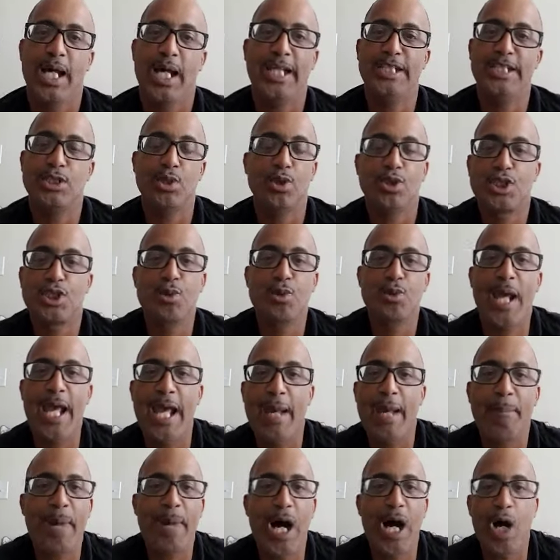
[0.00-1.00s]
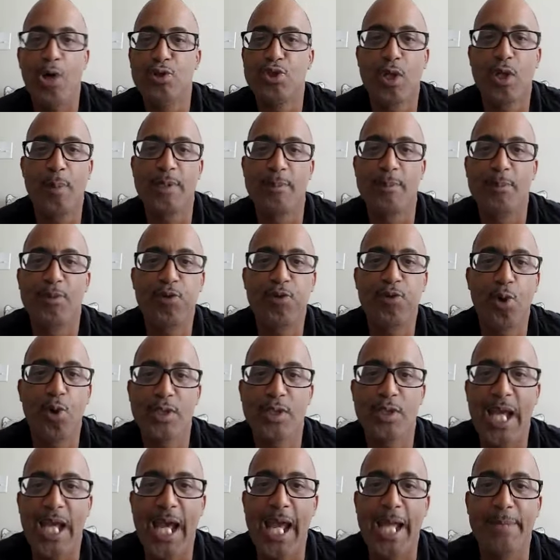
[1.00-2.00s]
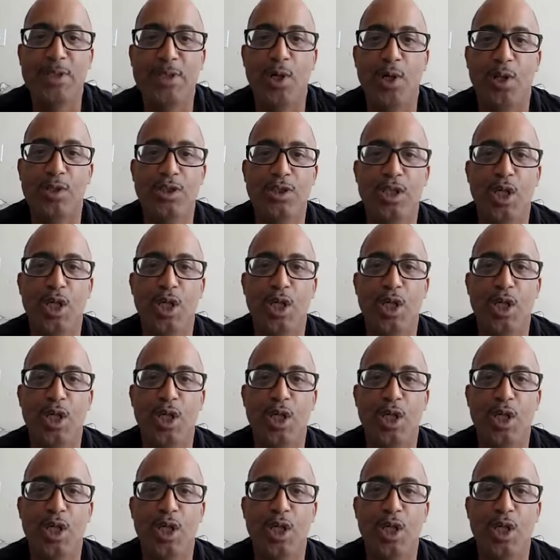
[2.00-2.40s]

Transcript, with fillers: He's doing two handball dribbling before the game's are.